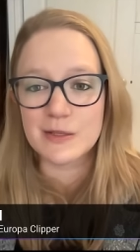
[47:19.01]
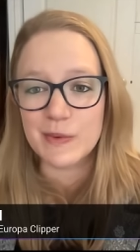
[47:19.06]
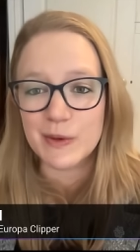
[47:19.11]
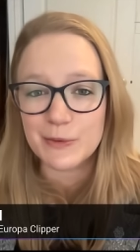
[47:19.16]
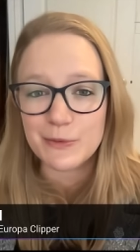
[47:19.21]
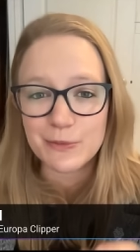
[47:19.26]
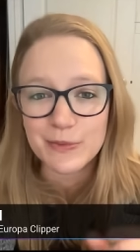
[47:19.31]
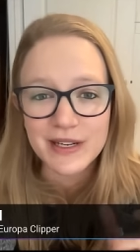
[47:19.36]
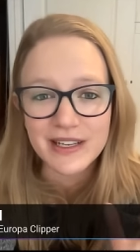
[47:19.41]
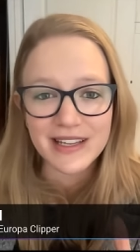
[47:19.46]
but
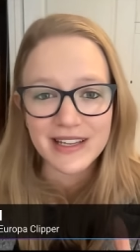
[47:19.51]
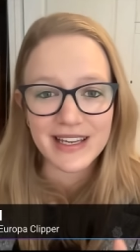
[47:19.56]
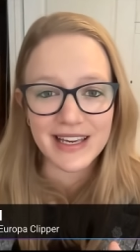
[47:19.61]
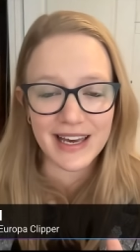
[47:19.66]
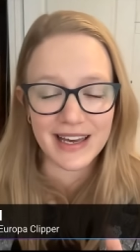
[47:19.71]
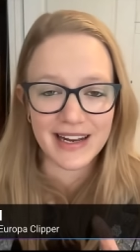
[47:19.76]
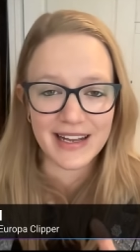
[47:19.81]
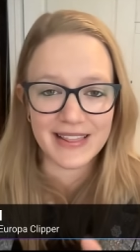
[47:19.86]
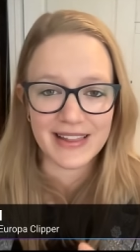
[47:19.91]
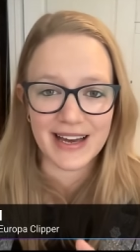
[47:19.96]
really
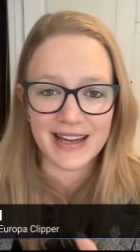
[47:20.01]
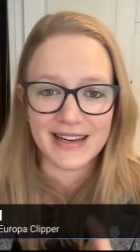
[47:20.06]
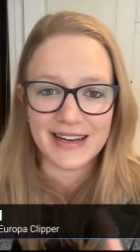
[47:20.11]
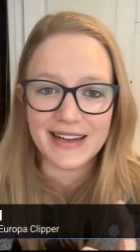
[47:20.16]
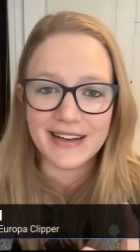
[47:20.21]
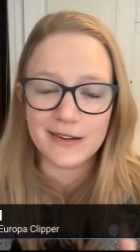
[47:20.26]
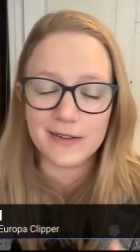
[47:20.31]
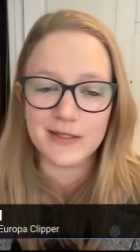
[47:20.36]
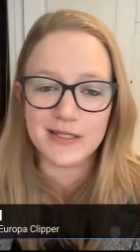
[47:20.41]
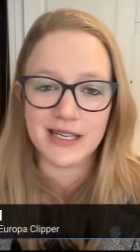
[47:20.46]
getting that
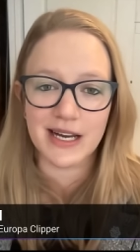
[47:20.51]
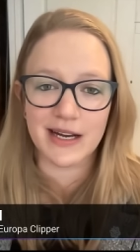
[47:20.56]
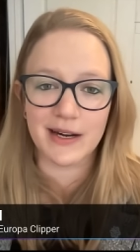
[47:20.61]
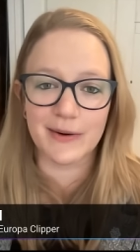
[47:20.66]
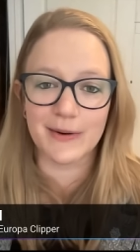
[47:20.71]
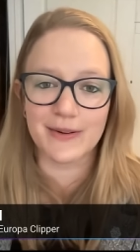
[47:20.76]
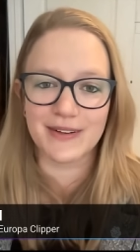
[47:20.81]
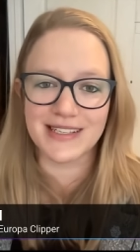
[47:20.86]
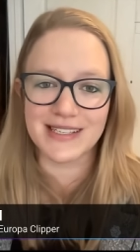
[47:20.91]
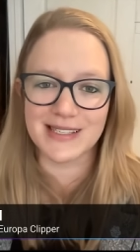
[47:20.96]
nailed
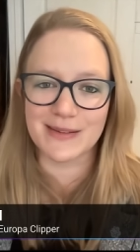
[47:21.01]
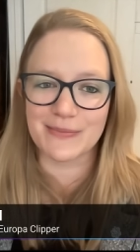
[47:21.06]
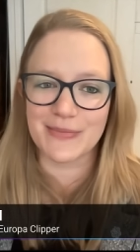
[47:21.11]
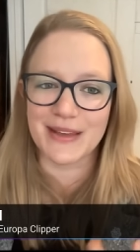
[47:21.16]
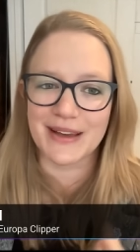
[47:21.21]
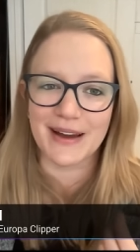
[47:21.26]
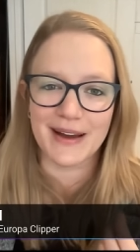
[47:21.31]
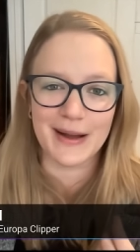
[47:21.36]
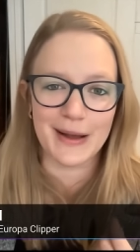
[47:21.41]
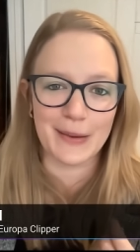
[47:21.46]
down is
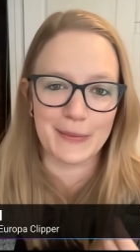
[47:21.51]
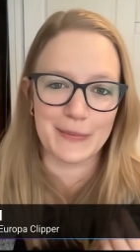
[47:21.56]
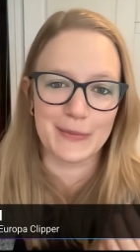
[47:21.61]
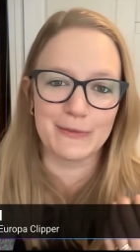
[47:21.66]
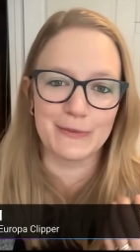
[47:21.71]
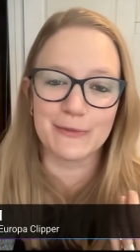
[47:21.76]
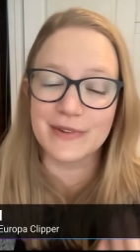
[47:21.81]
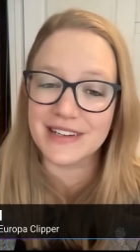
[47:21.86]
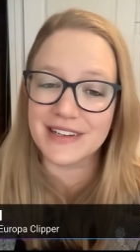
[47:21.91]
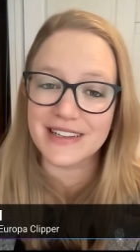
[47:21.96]
something I am
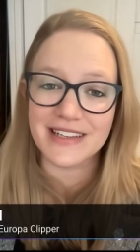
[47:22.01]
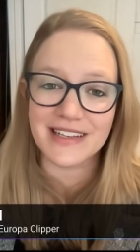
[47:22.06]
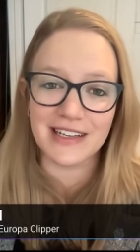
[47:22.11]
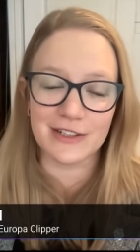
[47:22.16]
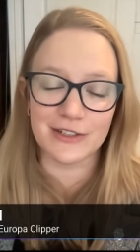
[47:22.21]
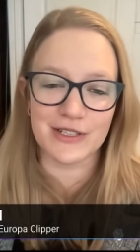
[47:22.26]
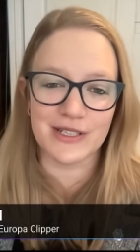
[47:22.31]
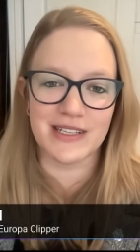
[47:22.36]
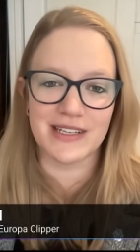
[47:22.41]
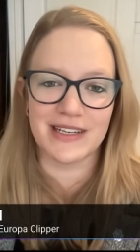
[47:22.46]
really
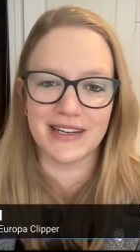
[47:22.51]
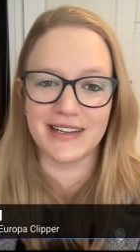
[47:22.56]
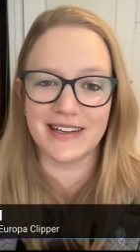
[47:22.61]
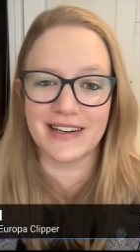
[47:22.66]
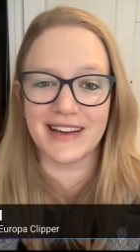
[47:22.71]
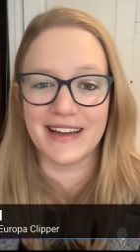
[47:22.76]
interested in,